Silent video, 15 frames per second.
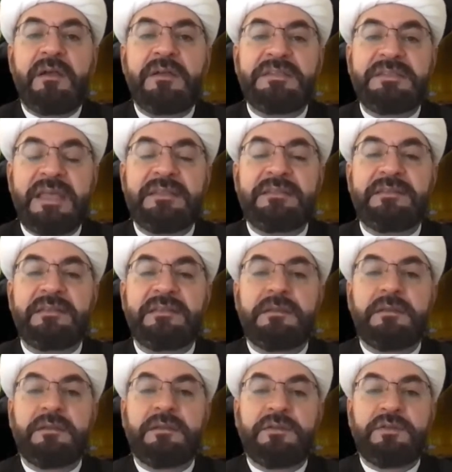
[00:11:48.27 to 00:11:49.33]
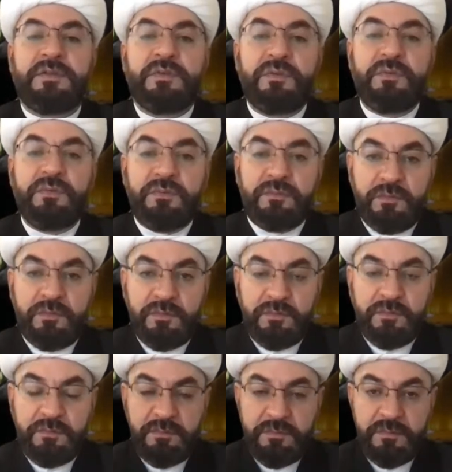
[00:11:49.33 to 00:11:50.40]
are set to
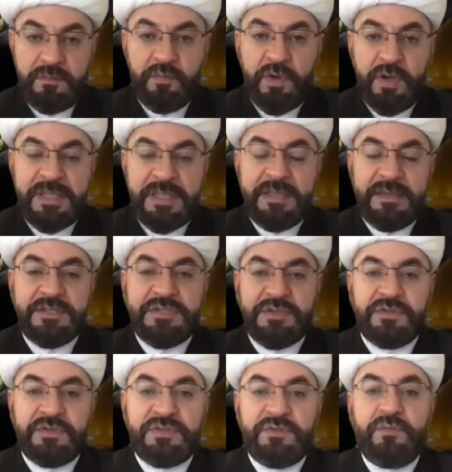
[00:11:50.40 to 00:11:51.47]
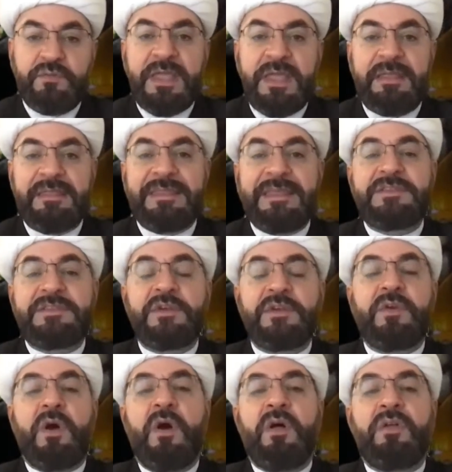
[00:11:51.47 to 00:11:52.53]
work in a certain way. These
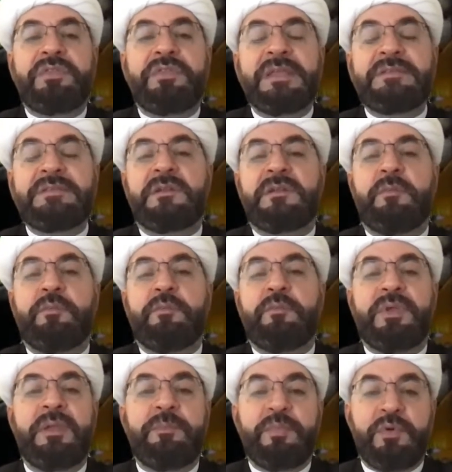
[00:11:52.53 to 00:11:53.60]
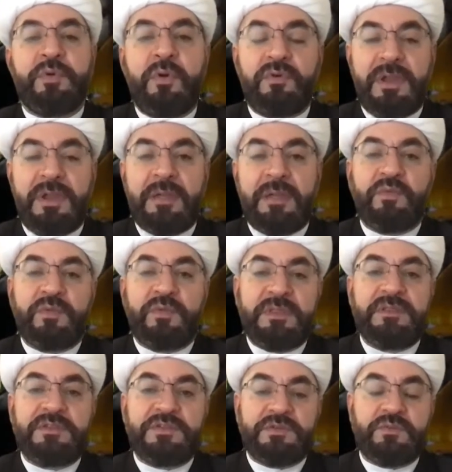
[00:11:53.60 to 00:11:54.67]
are all things that are pre-programmed
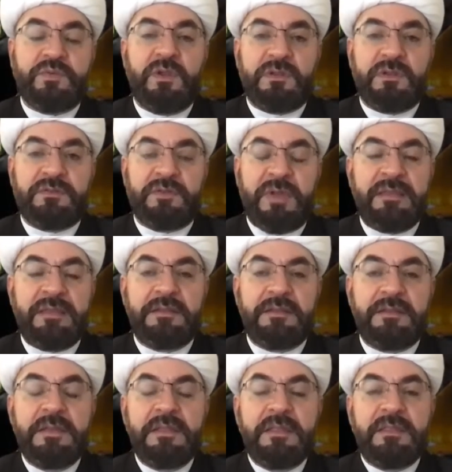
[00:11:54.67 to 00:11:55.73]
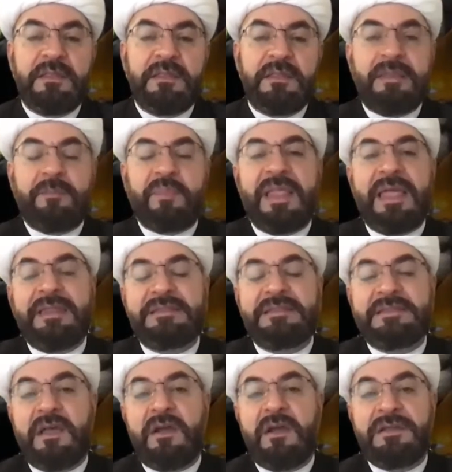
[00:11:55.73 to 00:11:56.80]
within this world, right? The
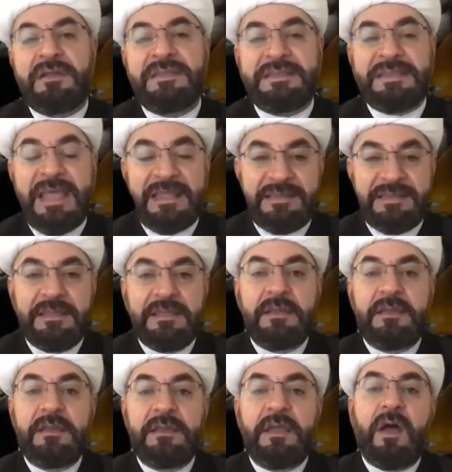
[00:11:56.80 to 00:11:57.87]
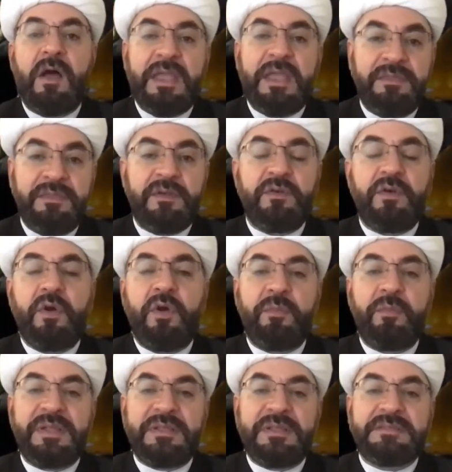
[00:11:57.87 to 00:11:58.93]
planets are set in their
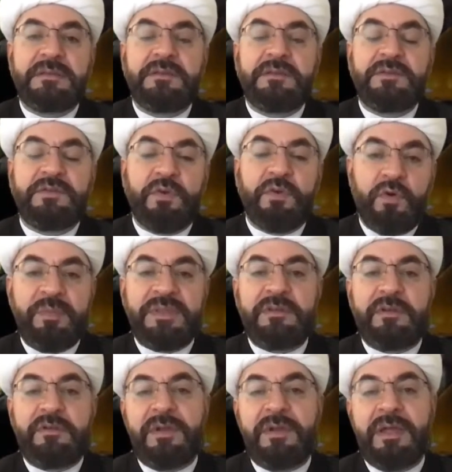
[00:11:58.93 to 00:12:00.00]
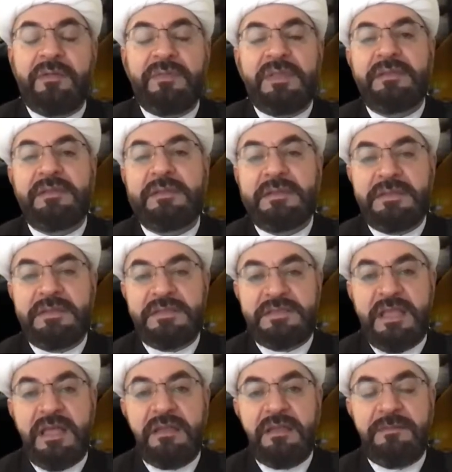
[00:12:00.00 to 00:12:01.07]
orbits to orbit around the
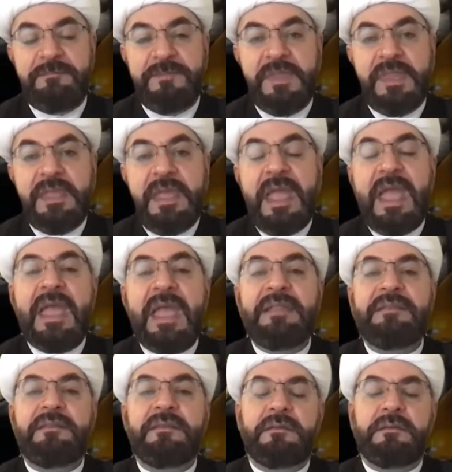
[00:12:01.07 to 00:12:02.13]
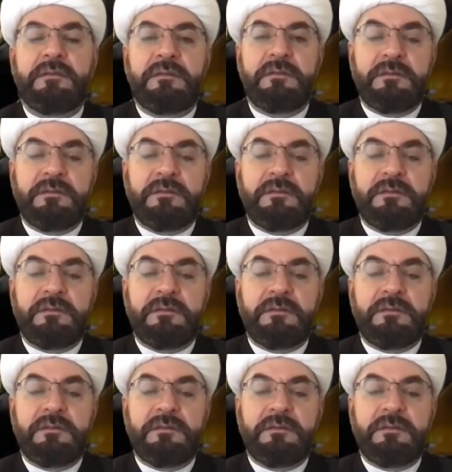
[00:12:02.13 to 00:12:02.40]
sun. And